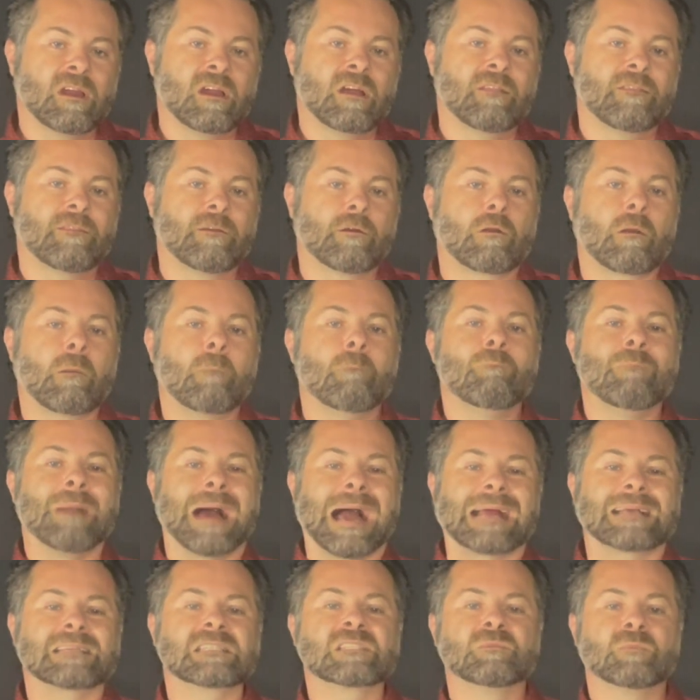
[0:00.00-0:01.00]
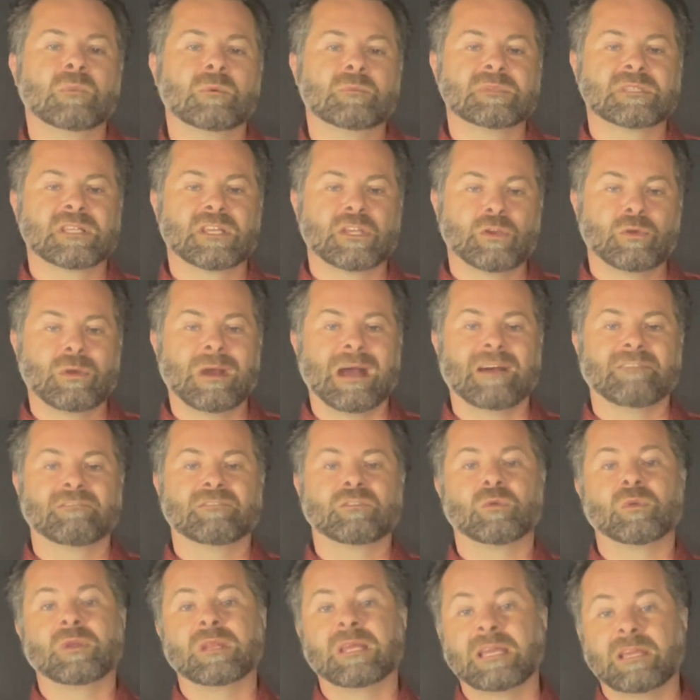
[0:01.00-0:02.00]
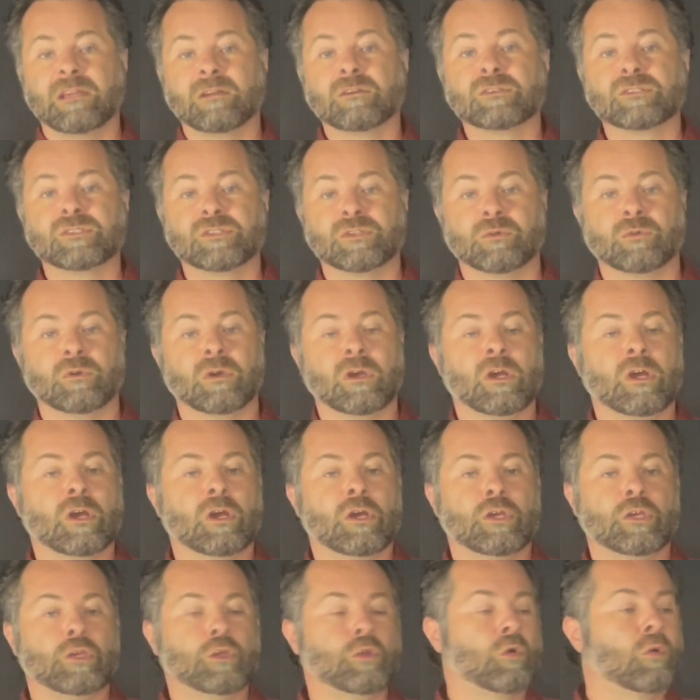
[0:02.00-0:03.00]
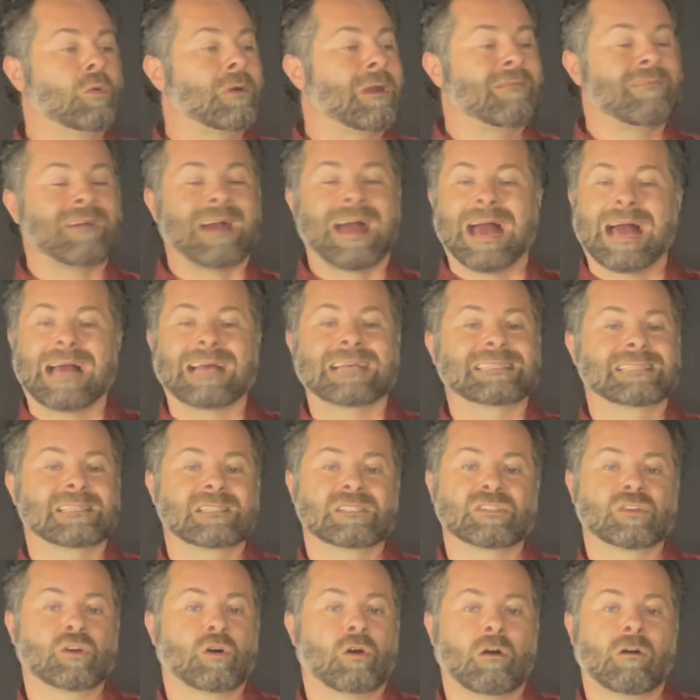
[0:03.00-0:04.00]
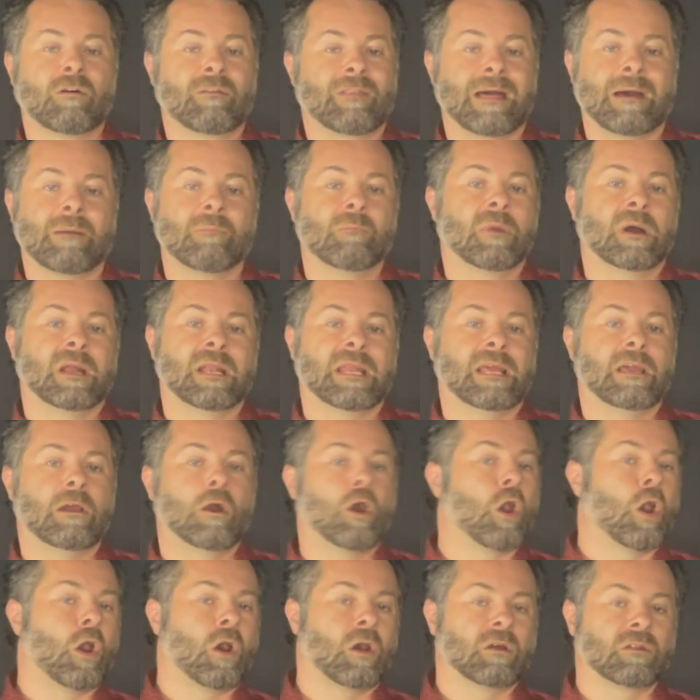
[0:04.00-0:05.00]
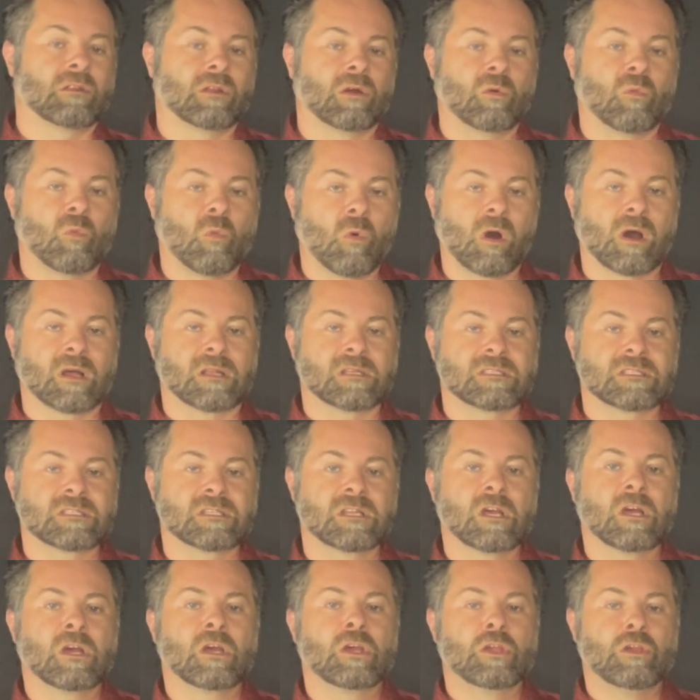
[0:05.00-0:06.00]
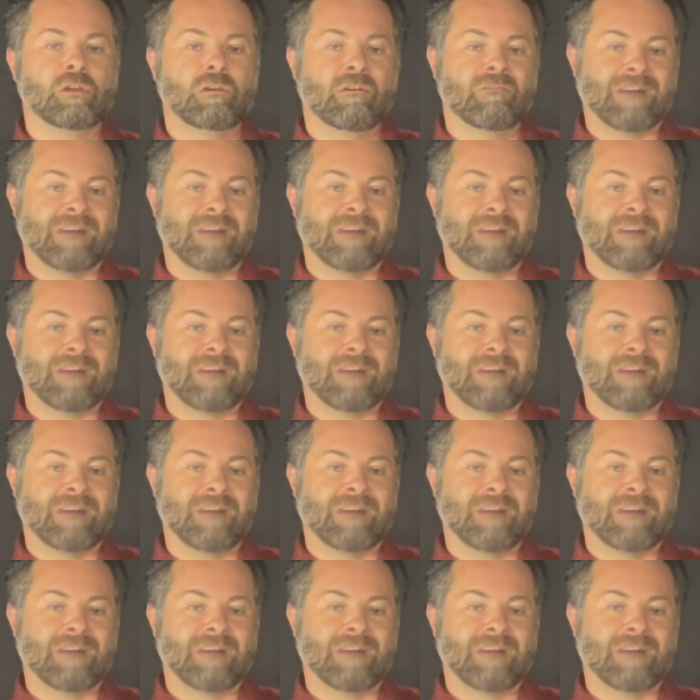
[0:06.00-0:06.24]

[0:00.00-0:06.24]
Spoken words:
there are maximums that you have to adhere to. You don't have access to all that money all at once. You have